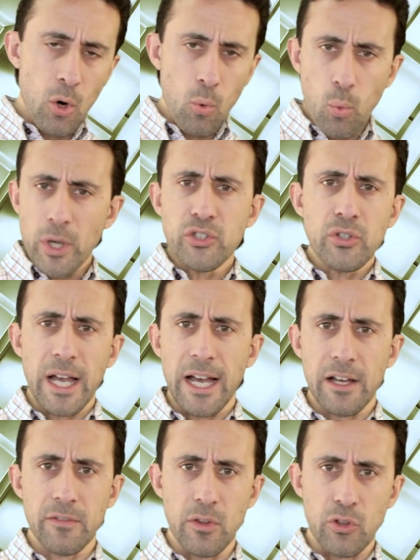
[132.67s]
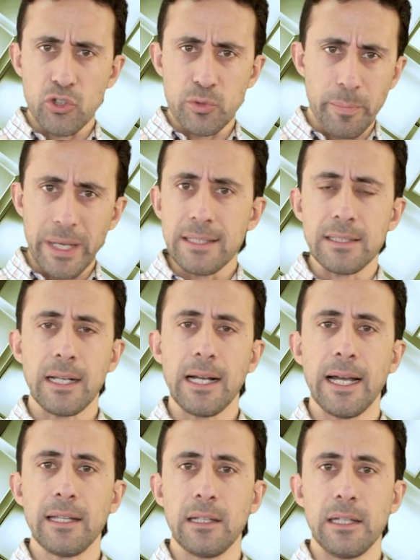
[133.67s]
Once you have those basic
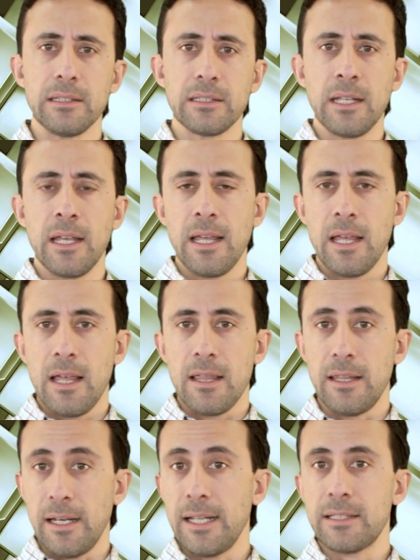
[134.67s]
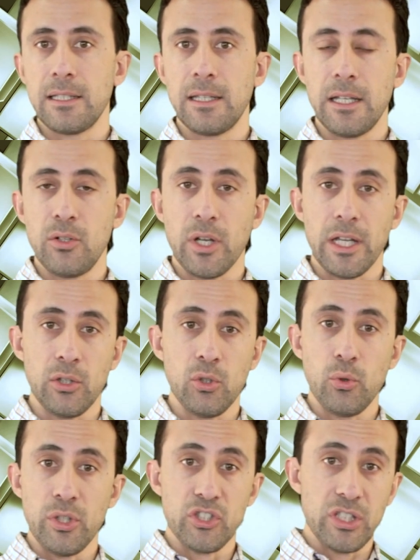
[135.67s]
guidelines, the next thing that you can
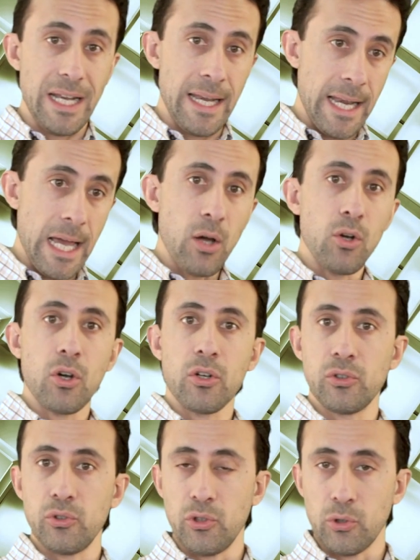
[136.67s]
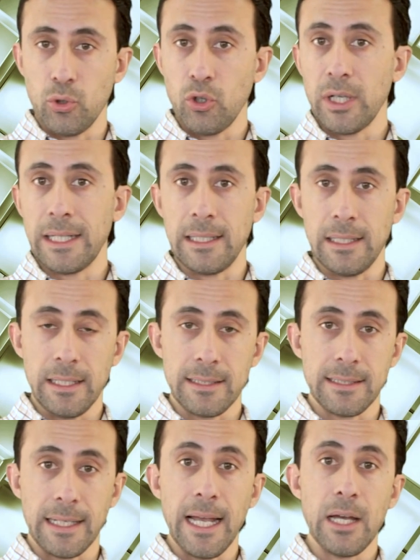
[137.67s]
do is now log onto your Google
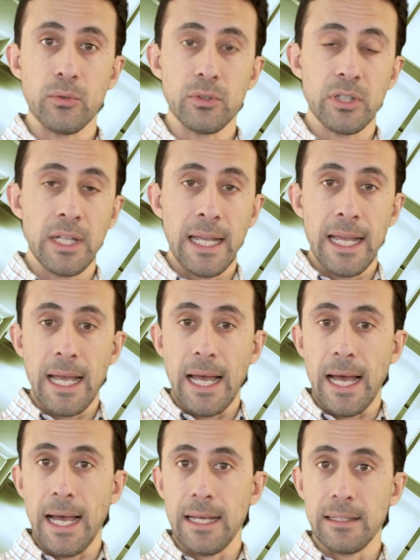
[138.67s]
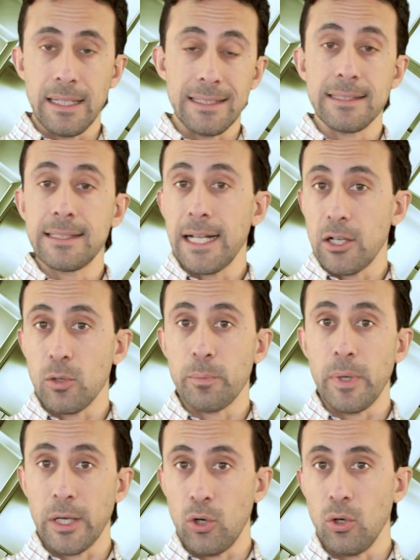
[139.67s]
Analytics account and set up
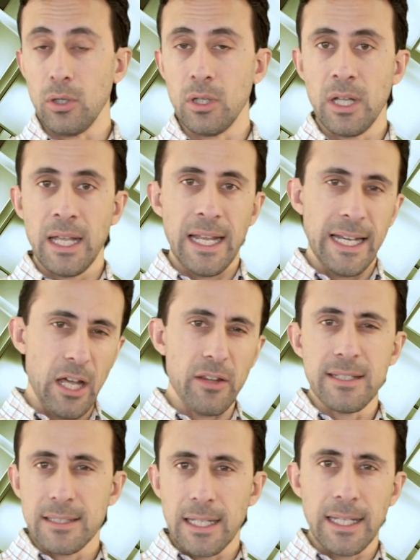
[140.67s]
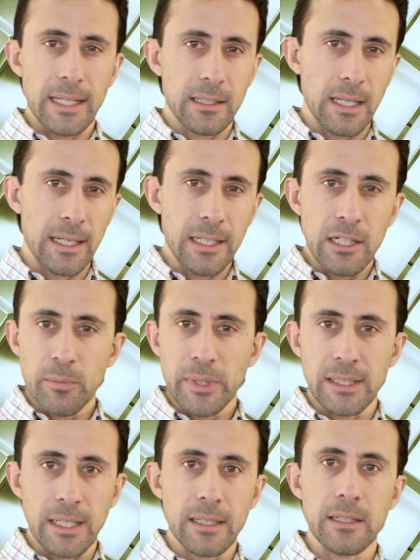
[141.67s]
a goal. Now this can get a little
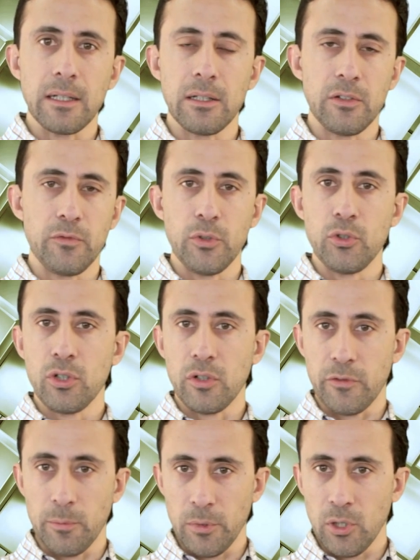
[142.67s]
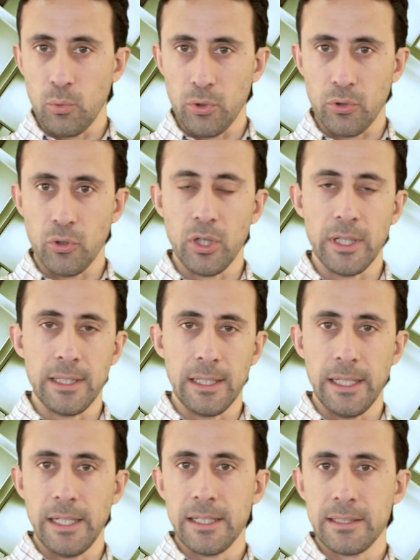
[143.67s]
bit technical if you're not familiar with Google
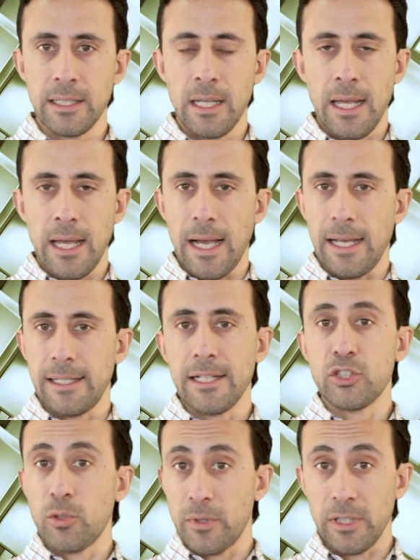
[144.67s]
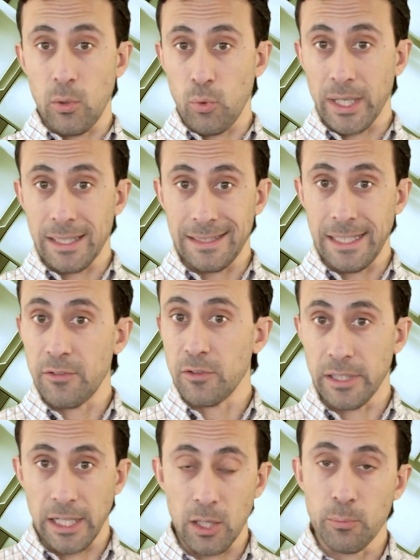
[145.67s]
Analytics, and that's something that we can
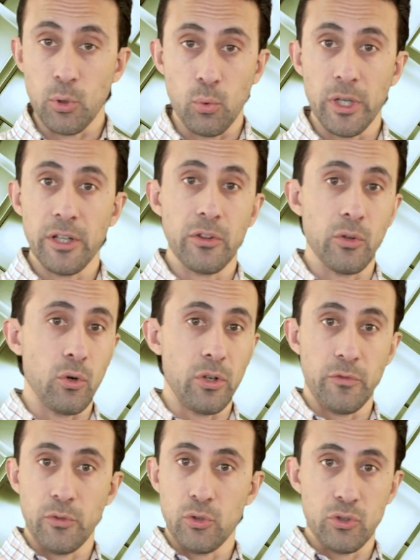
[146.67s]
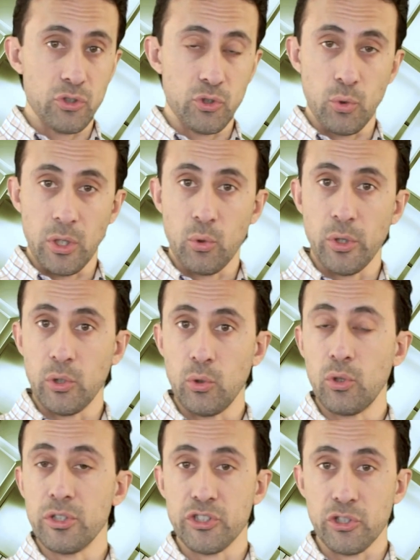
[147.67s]
definitely help you with, or if you just do a quick
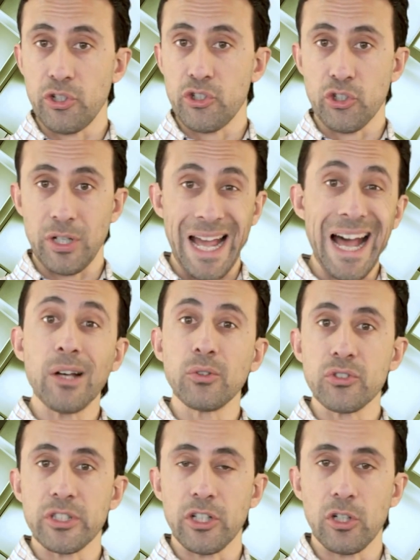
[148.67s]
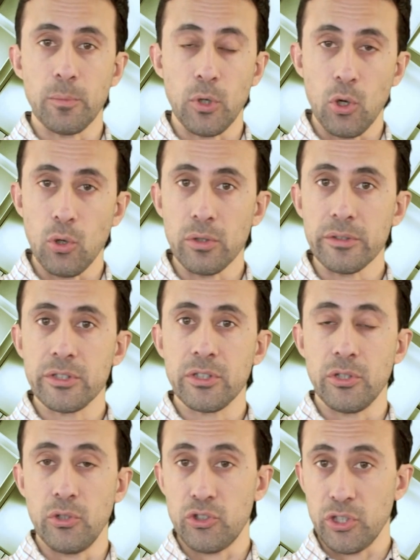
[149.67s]
Google search on how to set up goals
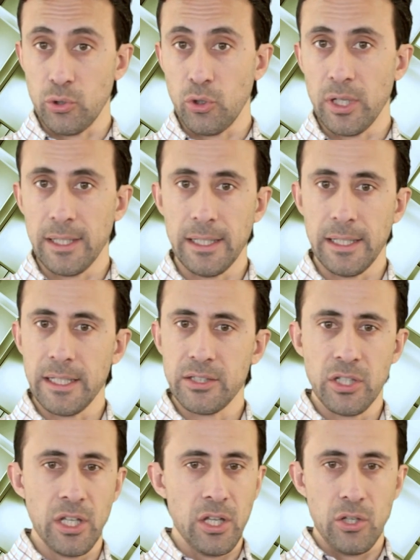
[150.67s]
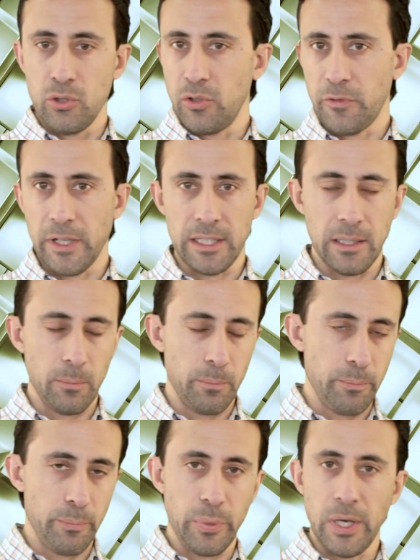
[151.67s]
using Google Analytics, you'll find out
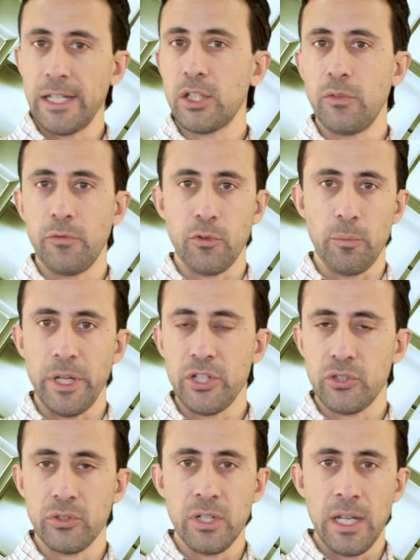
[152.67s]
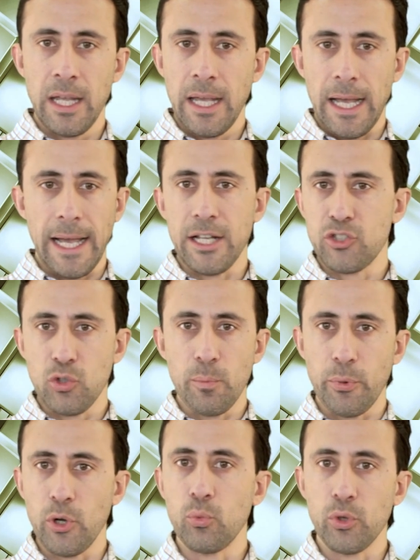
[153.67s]
plenty of information. And at some
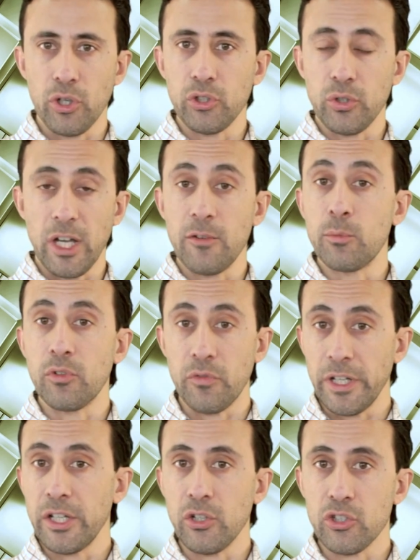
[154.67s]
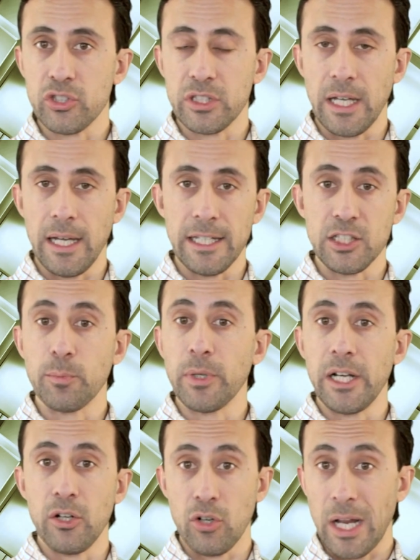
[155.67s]
point we're going to have more videos
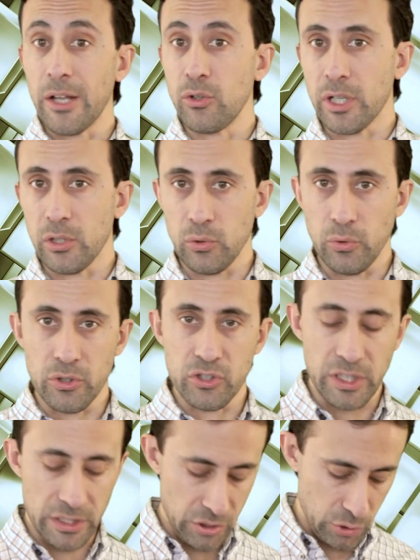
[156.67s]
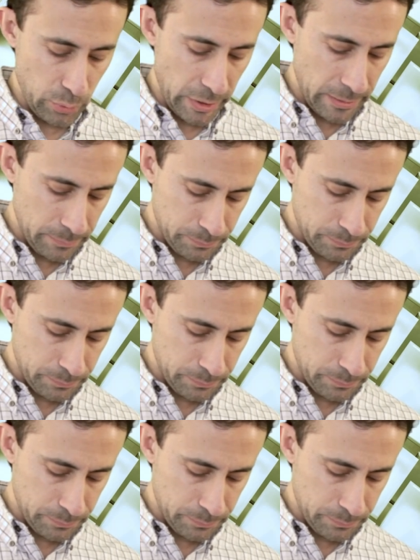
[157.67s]
explaining on how you can do those things as well.